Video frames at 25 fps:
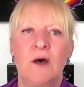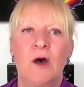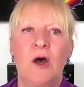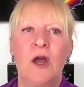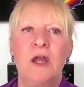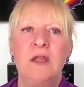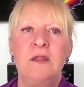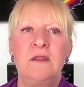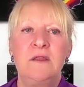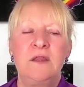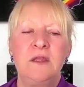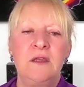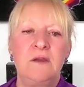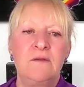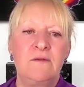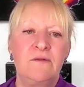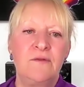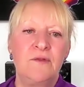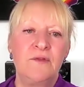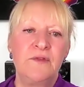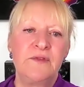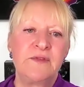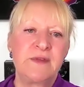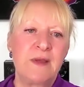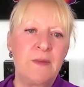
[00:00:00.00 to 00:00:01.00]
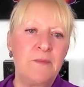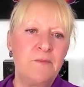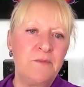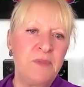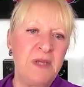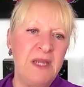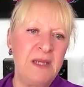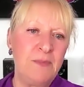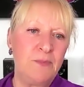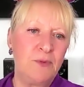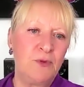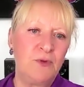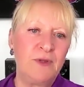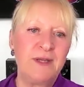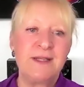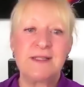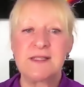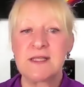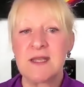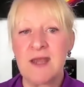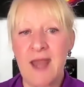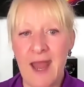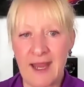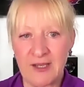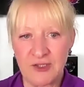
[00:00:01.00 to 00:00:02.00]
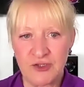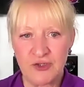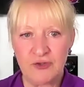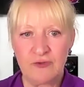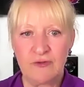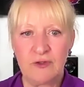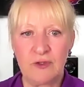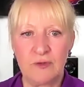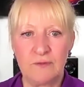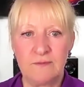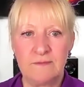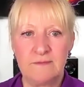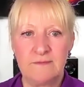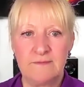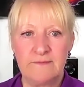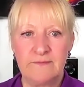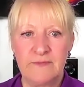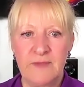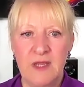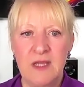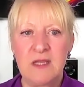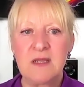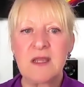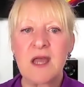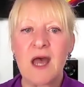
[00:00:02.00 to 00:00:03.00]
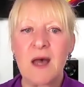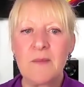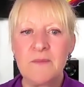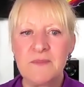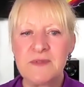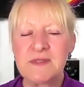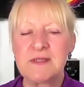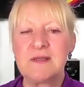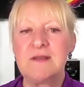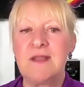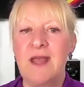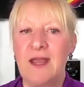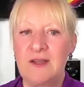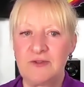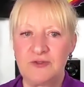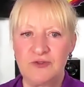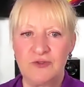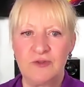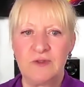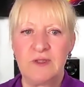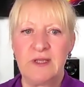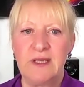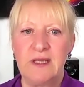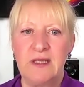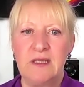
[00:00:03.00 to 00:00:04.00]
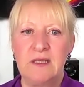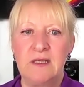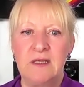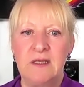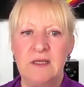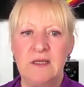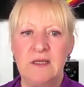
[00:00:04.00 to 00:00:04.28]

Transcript: I think for some people it's natural. It comes naturally.